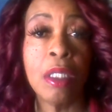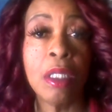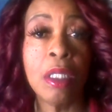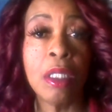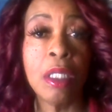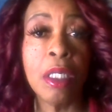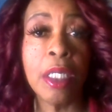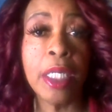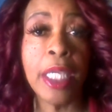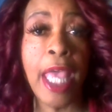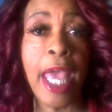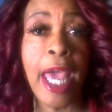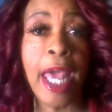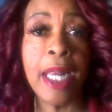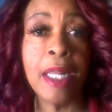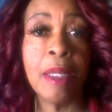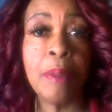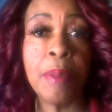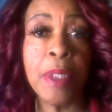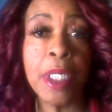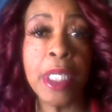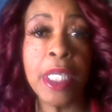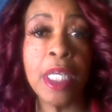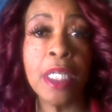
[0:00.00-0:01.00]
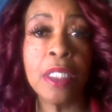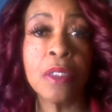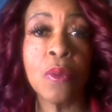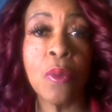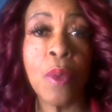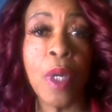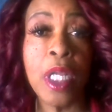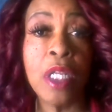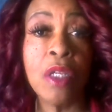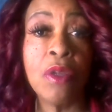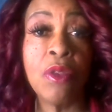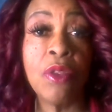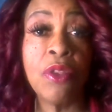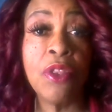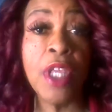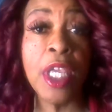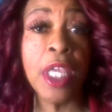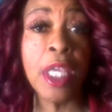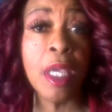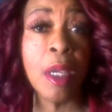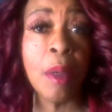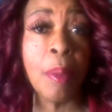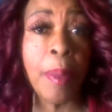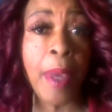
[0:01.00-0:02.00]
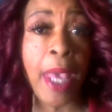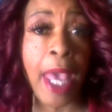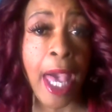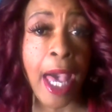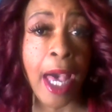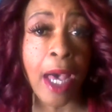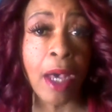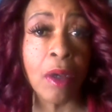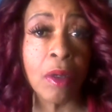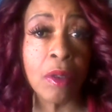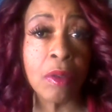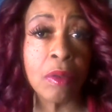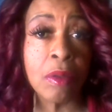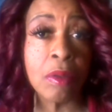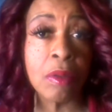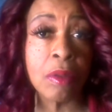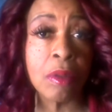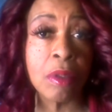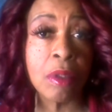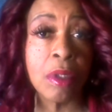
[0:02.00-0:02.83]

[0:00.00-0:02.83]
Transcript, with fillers: look at it because what you think about,